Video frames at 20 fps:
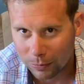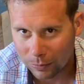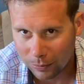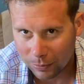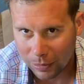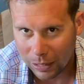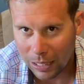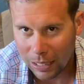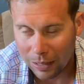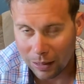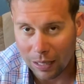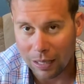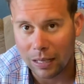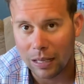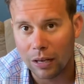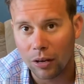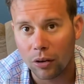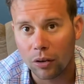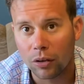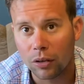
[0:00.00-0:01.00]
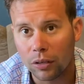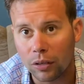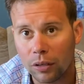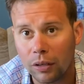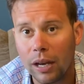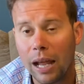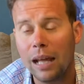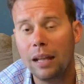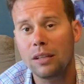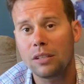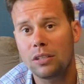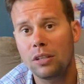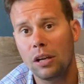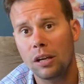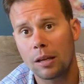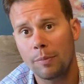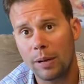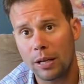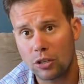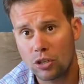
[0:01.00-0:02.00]
Key thing here. Now let's talk
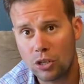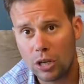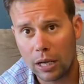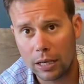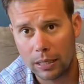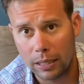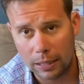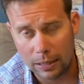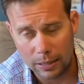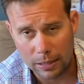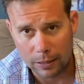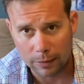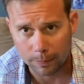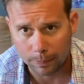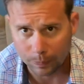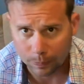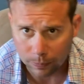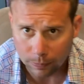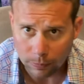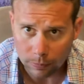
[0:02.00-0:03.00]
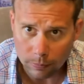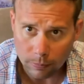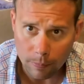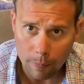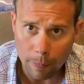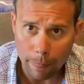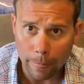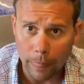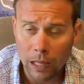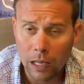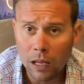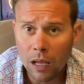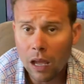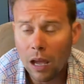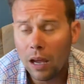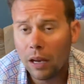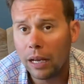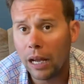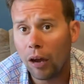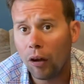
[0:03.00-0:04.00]
about shotguns.
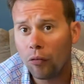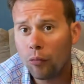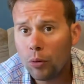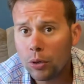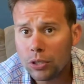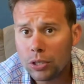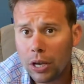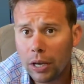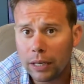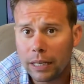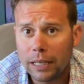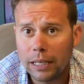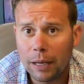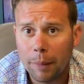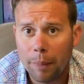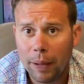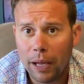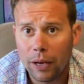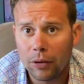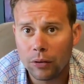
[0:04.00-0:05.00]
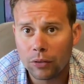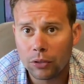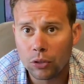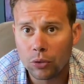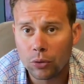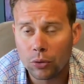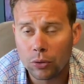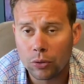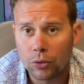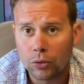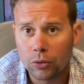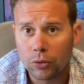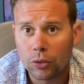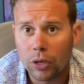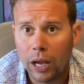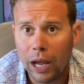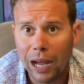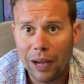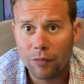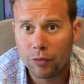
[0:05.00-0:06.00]
Now, if we're talking about your
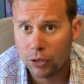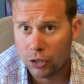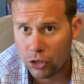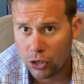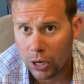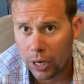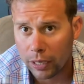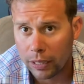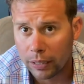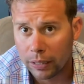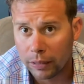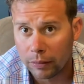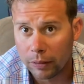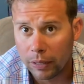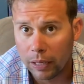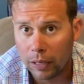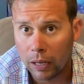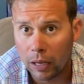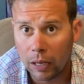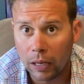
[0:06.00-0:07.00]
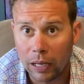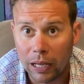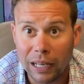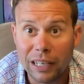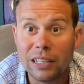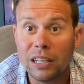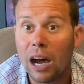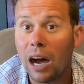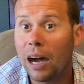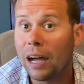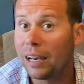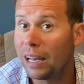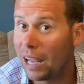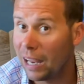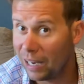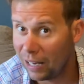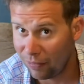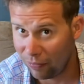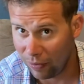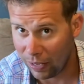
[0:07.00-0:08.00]
average shotgun, uh, a
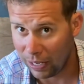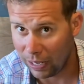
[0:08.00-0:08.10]
non-NFA